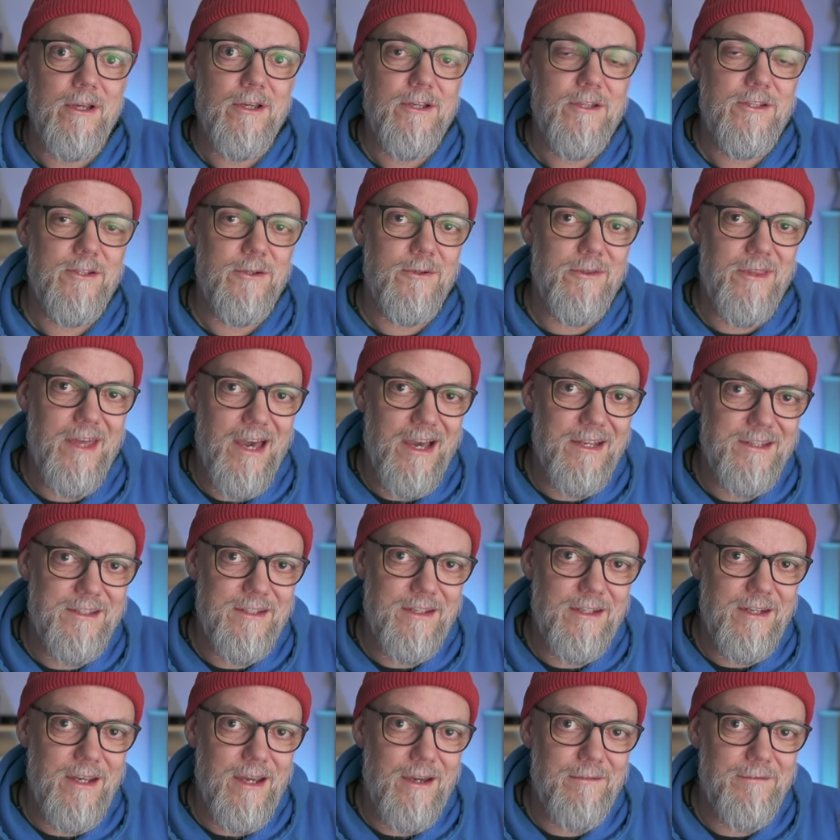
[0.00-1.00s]
So that's
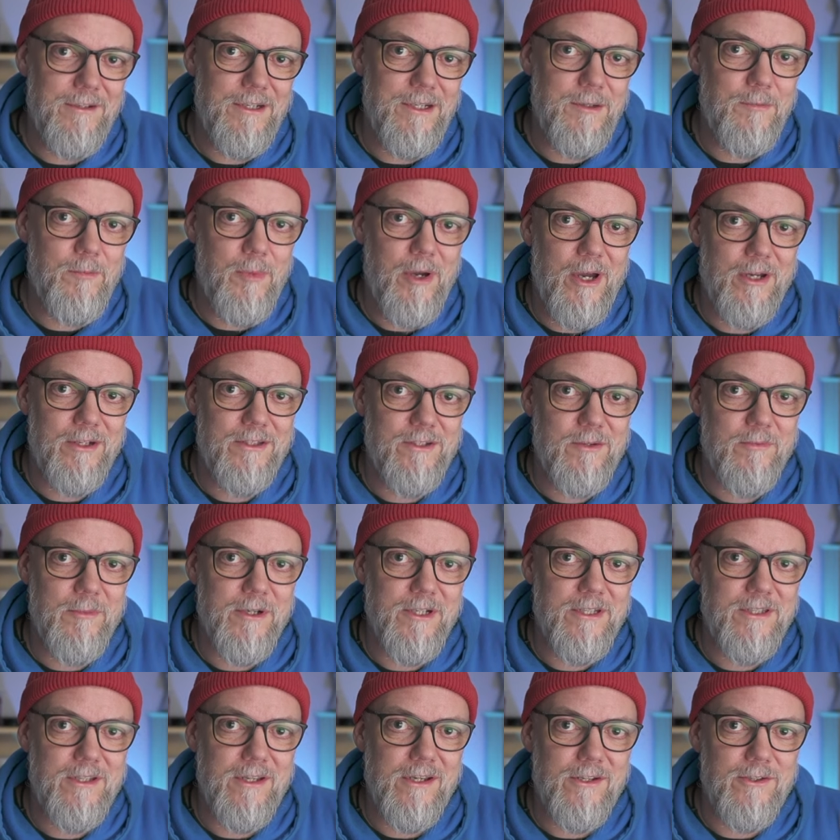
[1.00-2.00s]
going to have an impact on
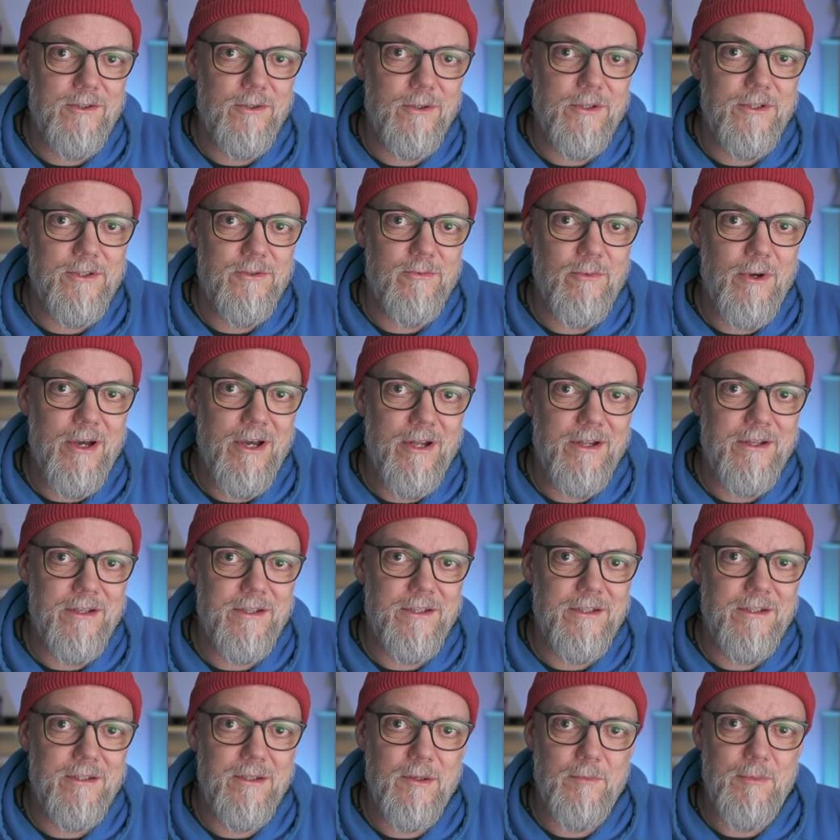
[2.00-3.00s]
my schedule as well,
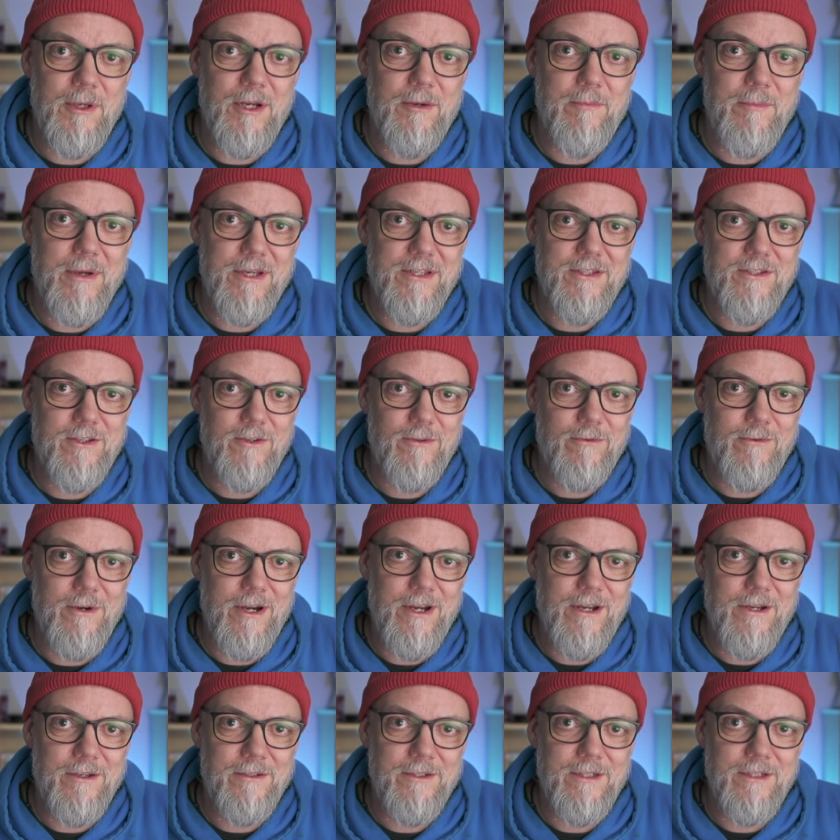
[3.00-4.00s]
and a bit of messing
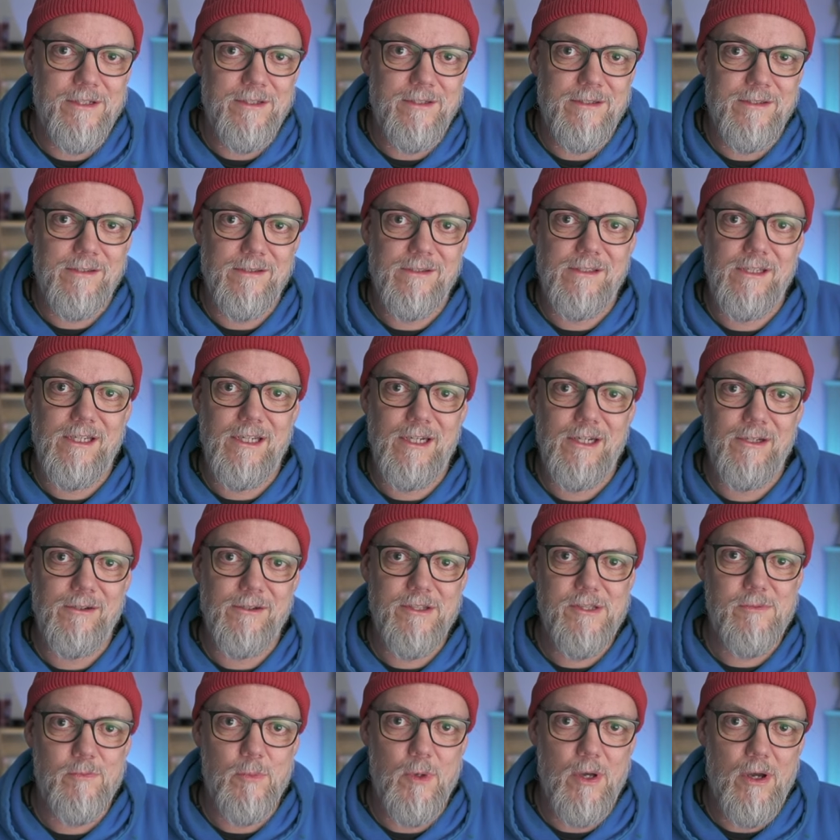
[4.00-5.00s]
around. And,
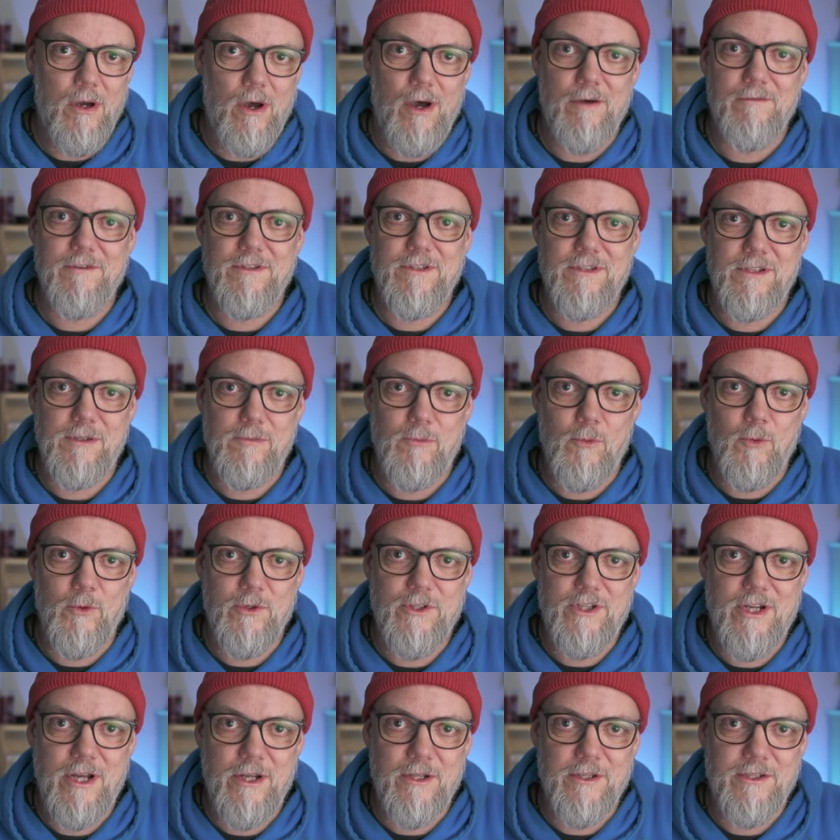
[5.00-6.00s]
it's obviously more
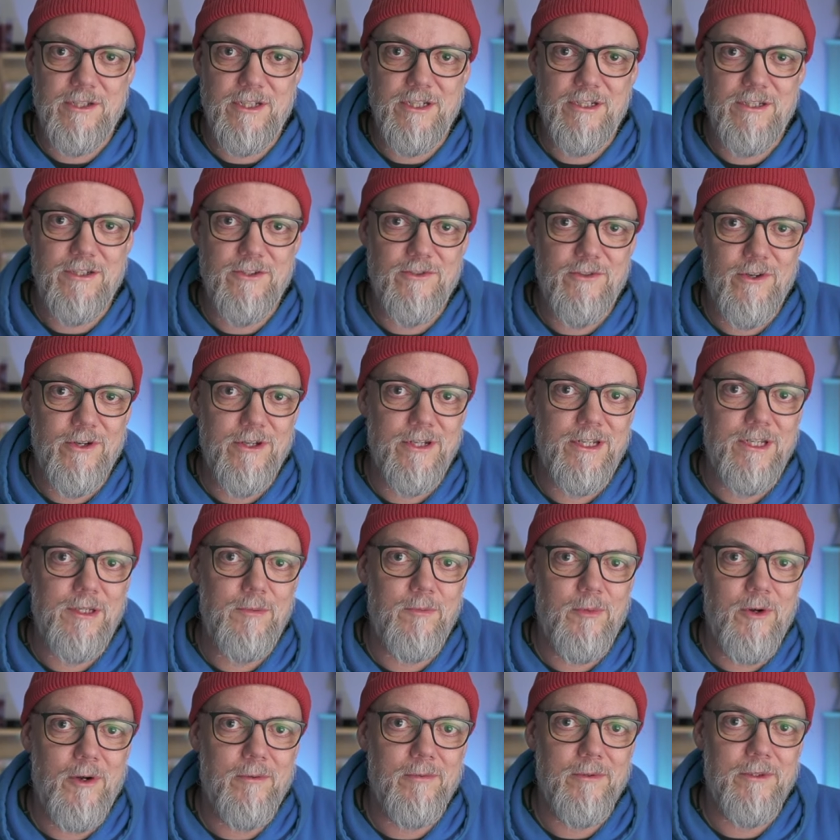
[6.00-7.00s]
challenging to try and
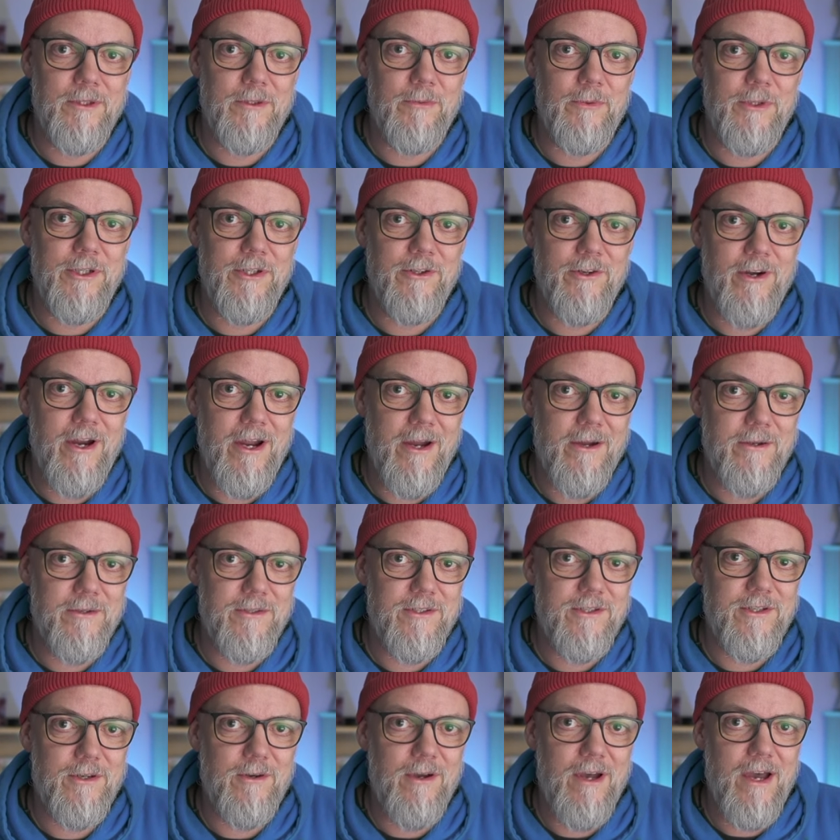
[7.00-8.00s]
eat properly when you're
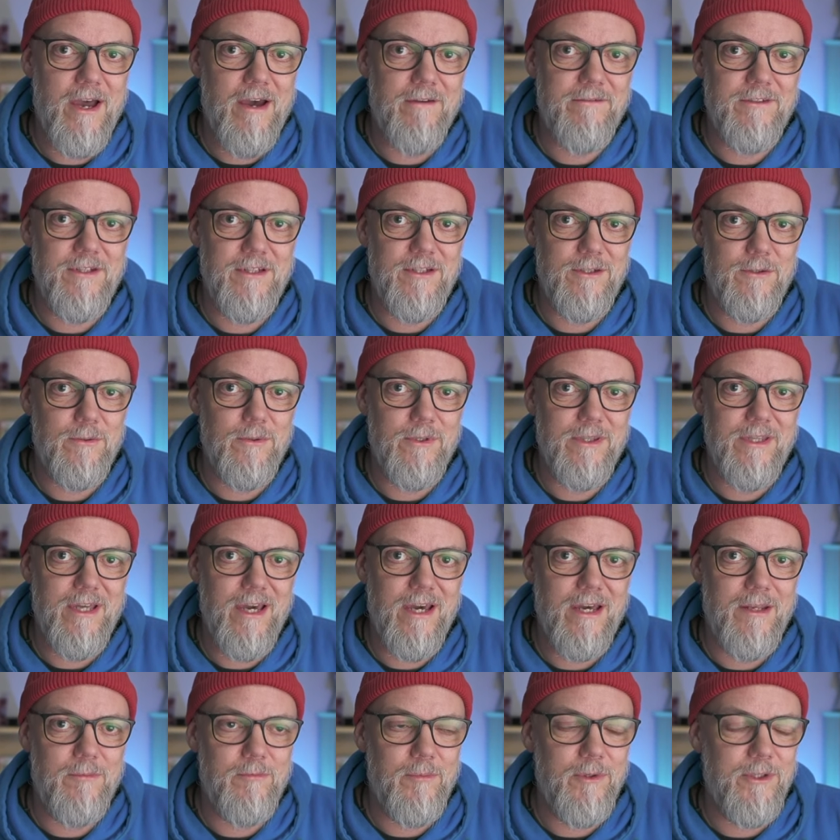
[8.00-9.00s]
out. So I'll have to deal with that.